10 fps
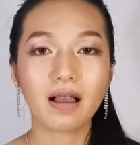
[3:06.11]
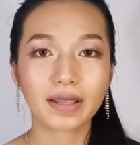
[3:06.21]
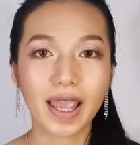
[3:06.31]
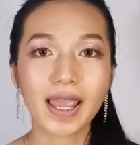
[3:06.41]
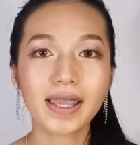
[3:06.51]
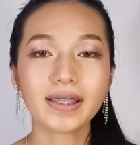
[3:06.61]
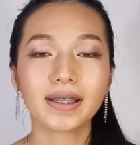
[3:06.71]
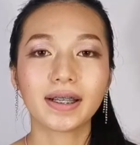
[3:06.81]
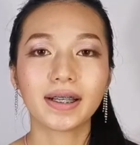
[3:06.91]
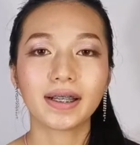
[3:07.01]
Okay,
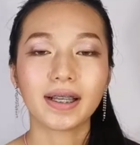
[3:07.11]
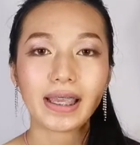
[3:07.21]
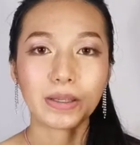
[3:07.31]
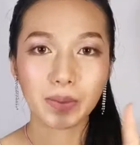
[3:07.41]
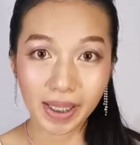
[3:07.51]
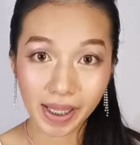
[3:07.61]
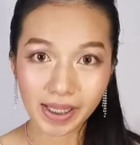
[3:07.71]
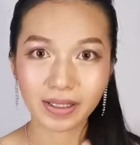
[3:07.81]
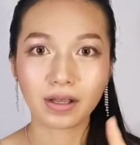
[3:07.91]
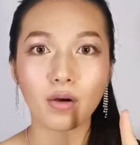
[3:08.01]

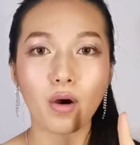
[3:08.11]
pink